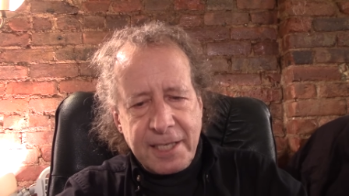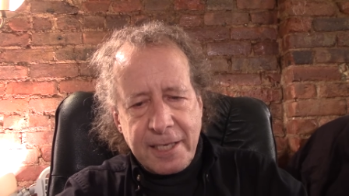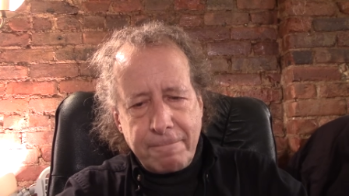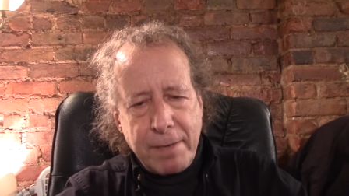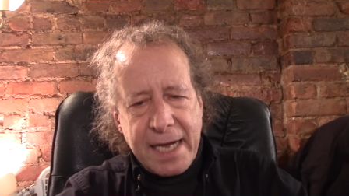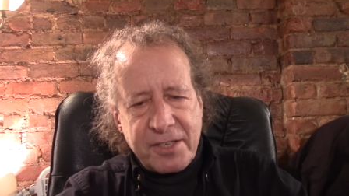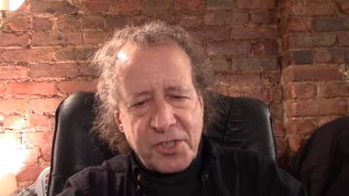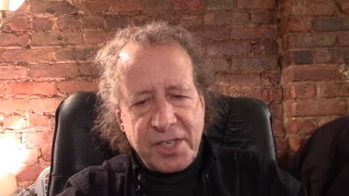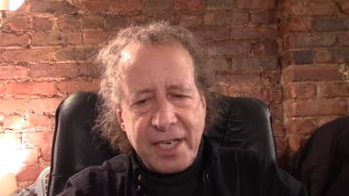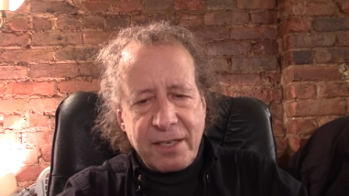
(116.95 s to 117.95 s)
in
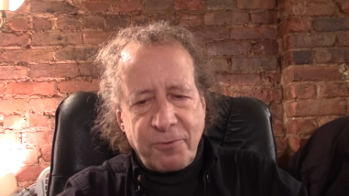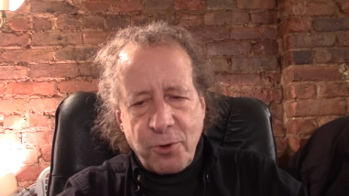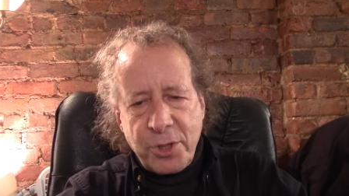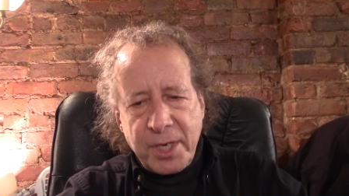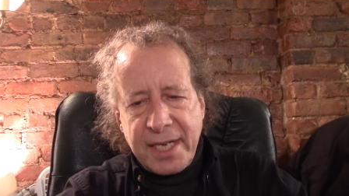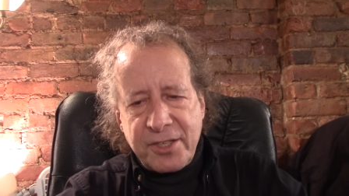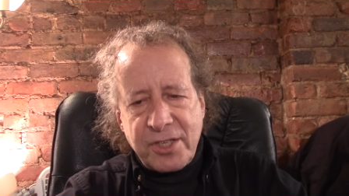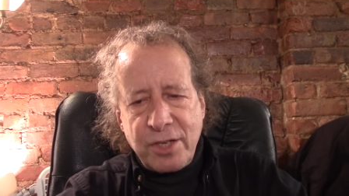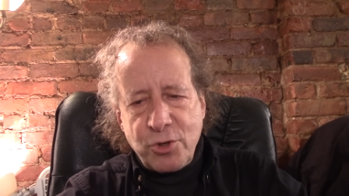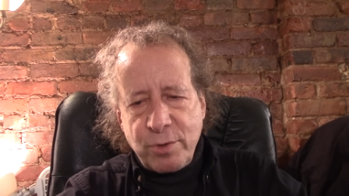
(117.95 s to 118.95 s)
Pakistan for their next
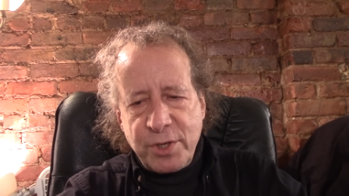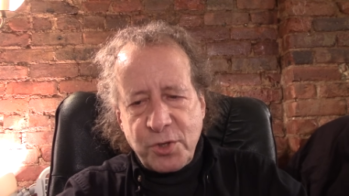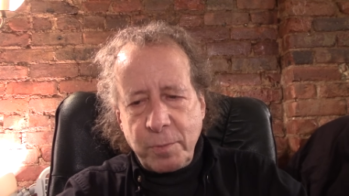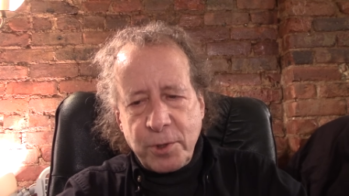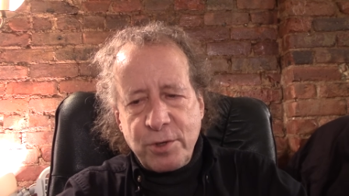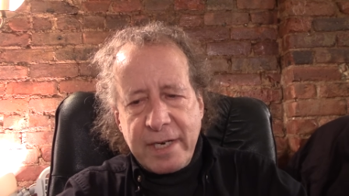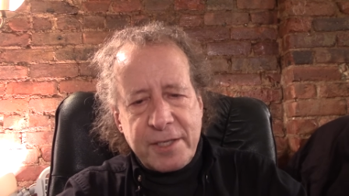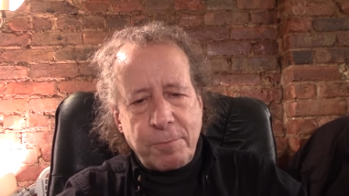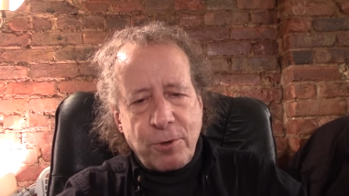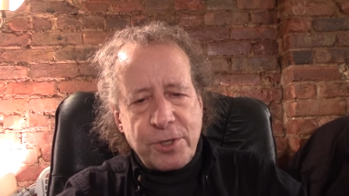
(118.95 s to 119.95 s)
century super
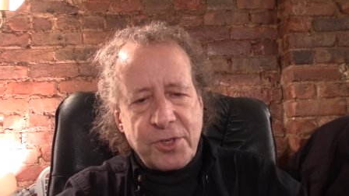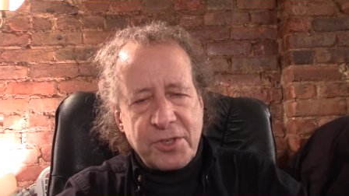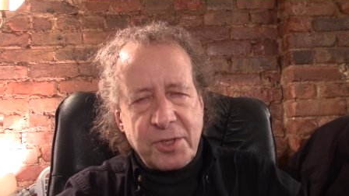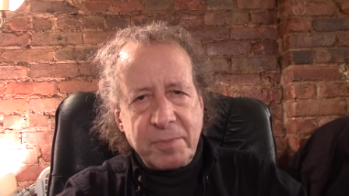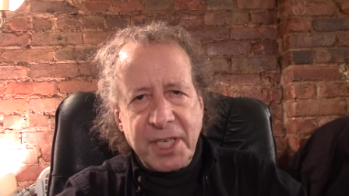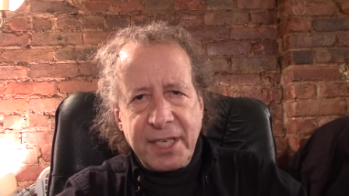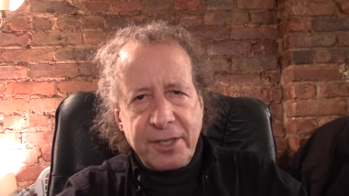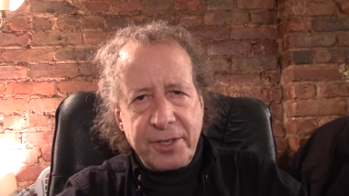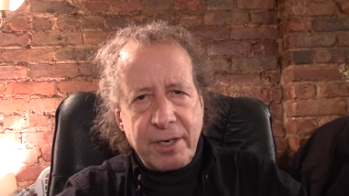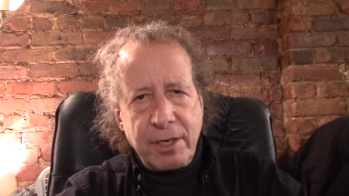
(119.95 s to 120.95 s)
transport system,
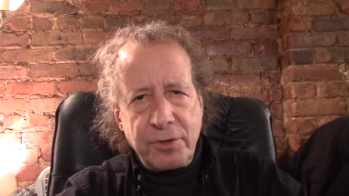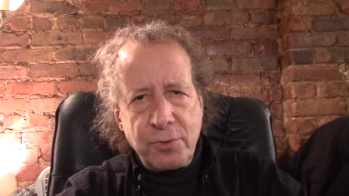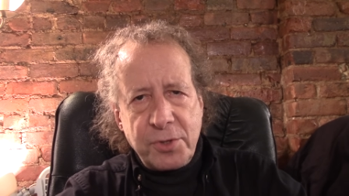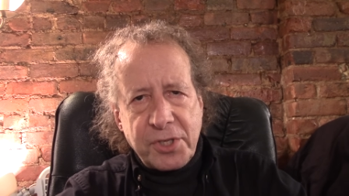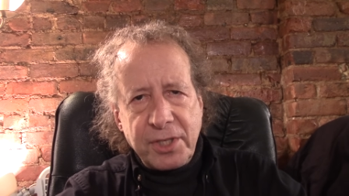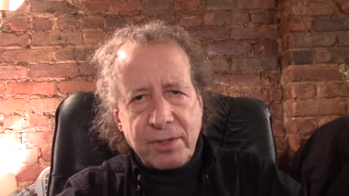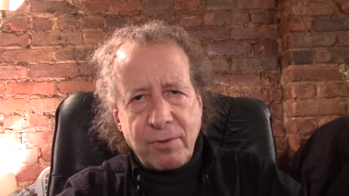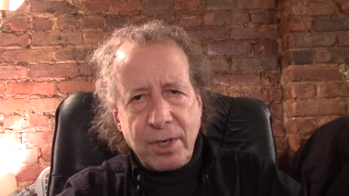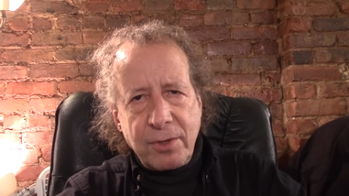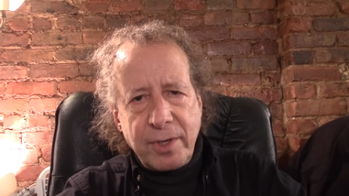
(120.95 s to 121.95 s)
their new Silk
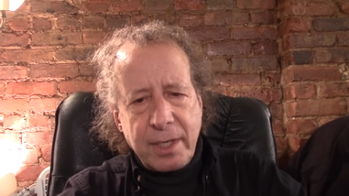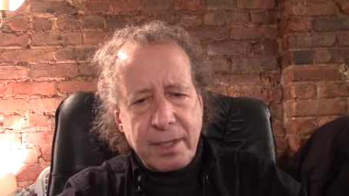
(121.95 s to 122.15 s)
Road.